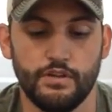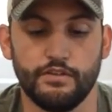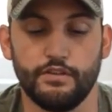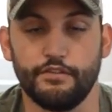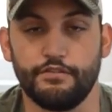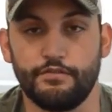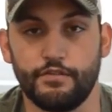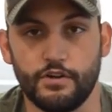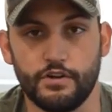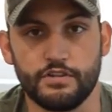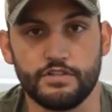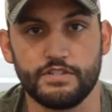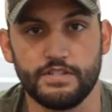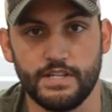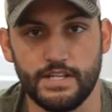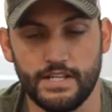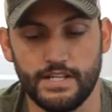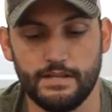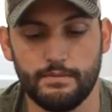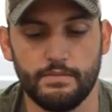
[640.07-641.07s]
the first
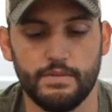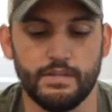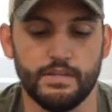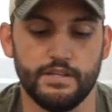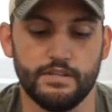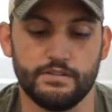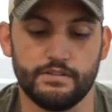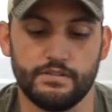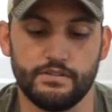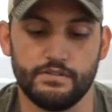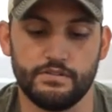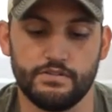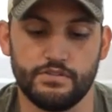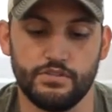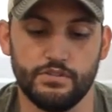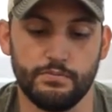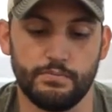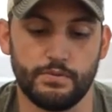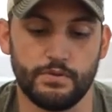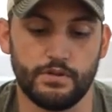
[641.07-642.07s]
time, is
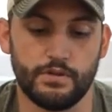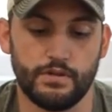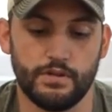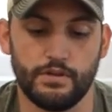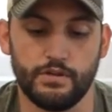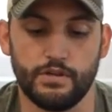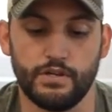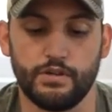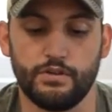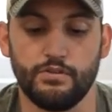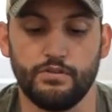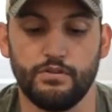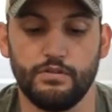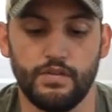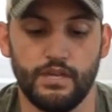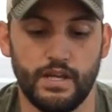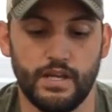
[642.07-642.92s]
super critical.